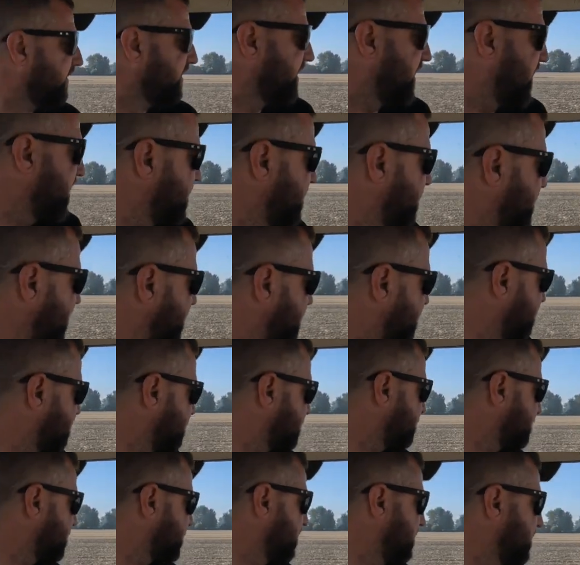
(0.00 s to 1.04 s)
Yeah, this is
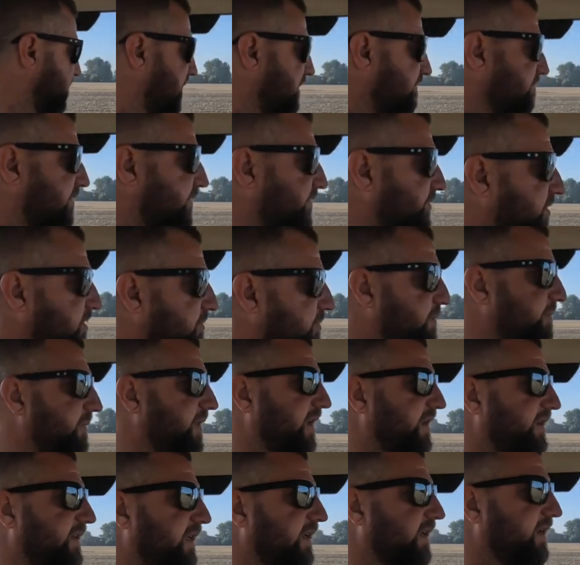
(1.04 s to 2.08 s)
doing a lovely job of
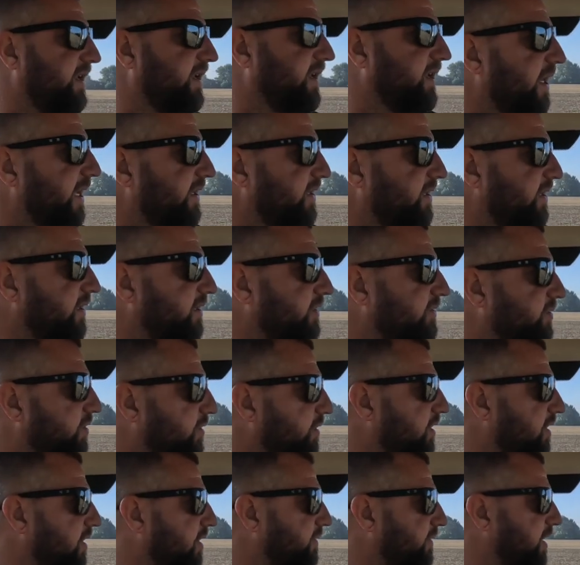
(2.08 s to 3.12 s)
mixing the
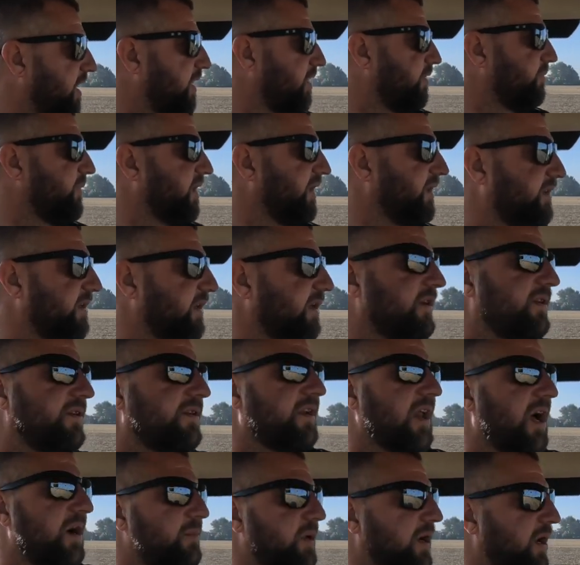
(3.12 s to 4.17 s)
soil around, mixing the
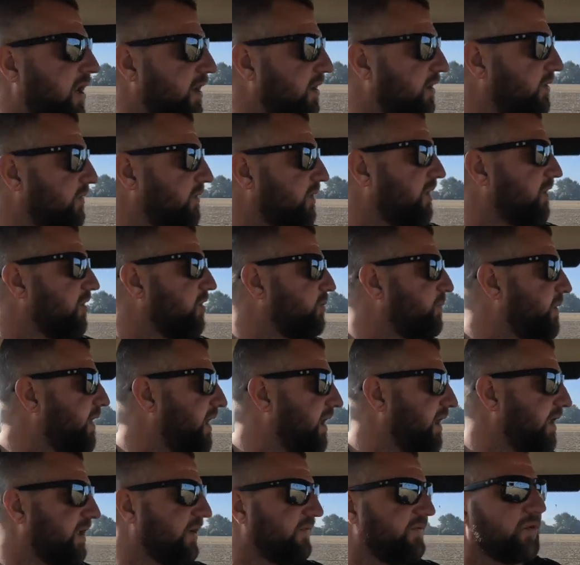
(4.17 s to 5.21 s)
stubble under a little
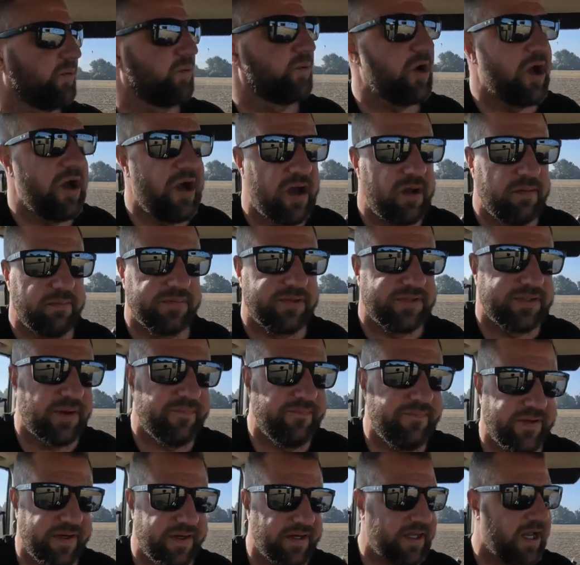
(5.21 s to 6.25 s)
bit. It gives the worms
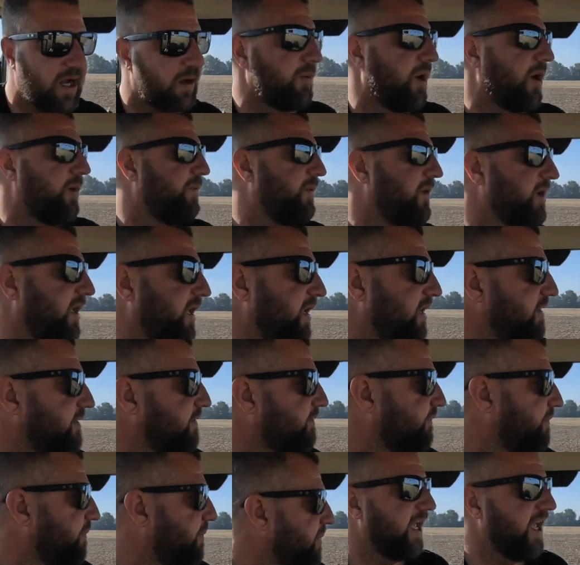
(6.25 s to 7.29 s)
something to come up and eat.
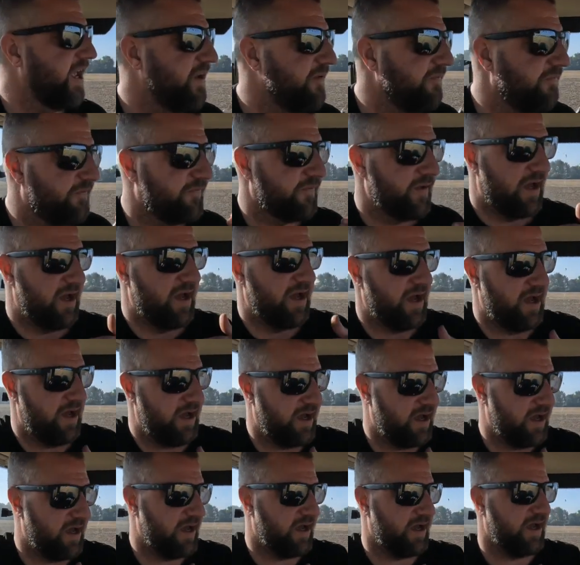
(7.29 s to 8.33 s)
If
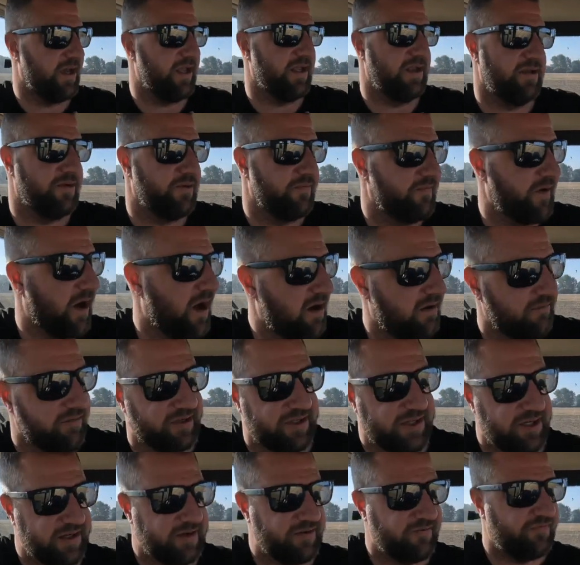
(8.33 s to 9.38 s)
you've
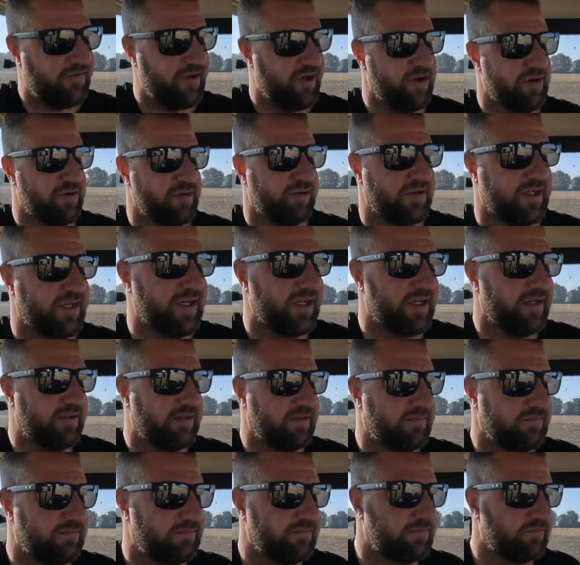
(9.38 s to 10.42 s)
harvested the field and it's
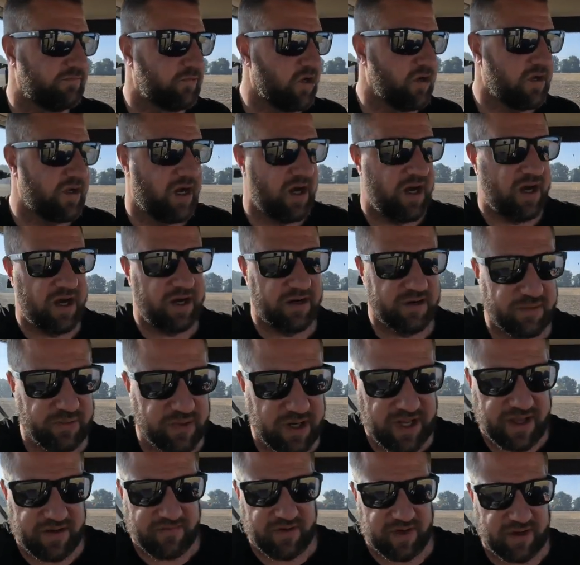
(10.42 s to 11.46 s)
rock hard or
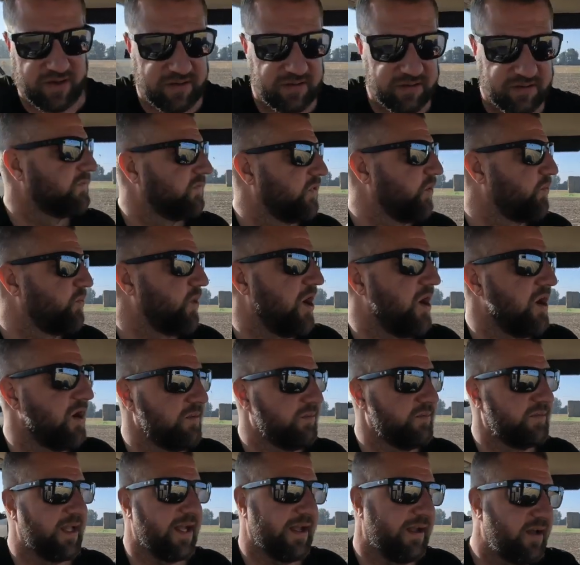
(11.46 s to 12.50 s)
whatever, the
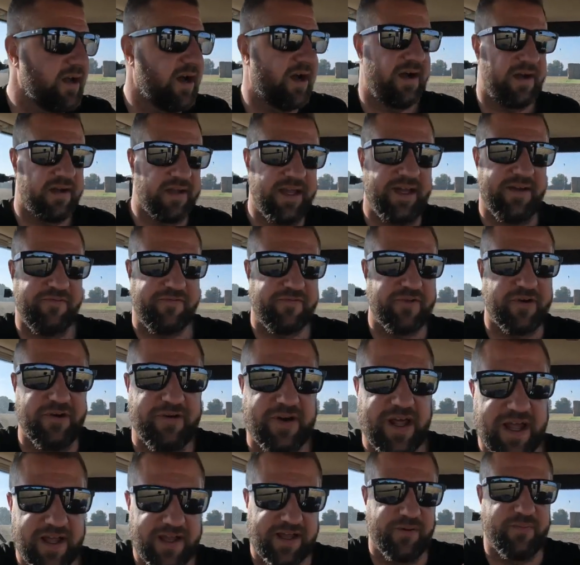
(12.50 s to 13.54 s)
worms then can't get
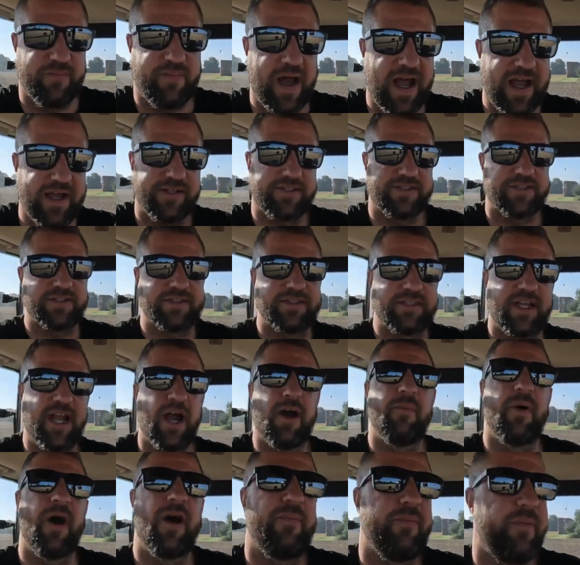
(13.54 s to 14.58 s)
through that compaction to
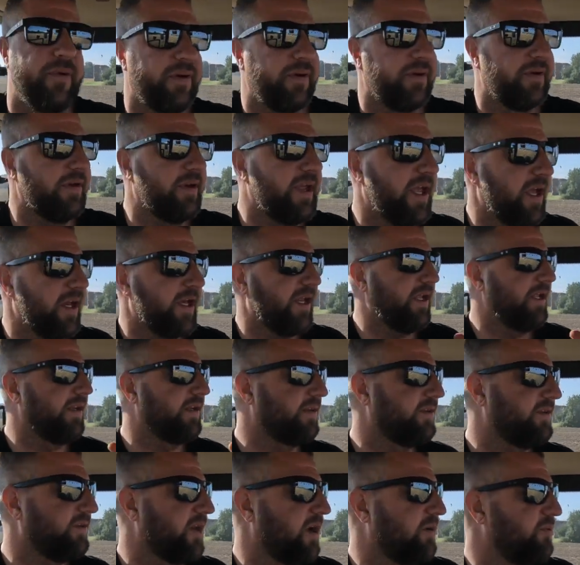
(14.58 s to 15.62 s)
come up and eat
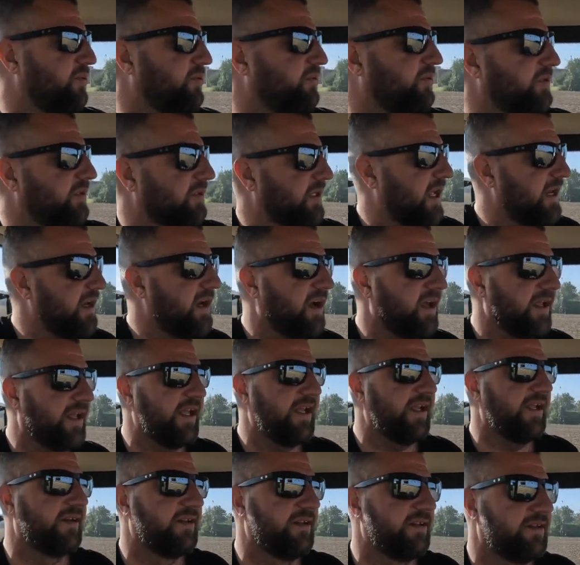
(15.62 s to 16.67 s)
the stubble, because they like
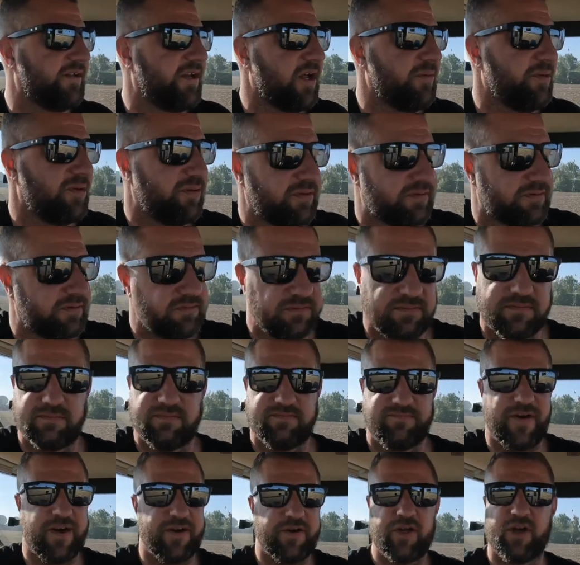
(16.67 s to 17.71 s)
eating the stubble.
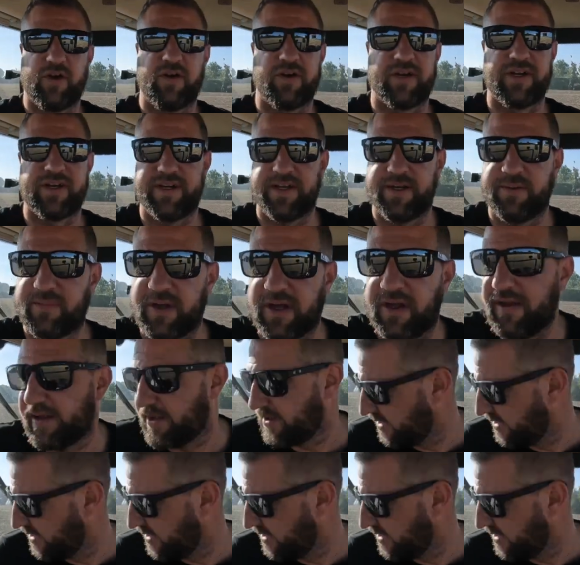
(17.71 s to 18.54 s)
Very odd, isn't it? But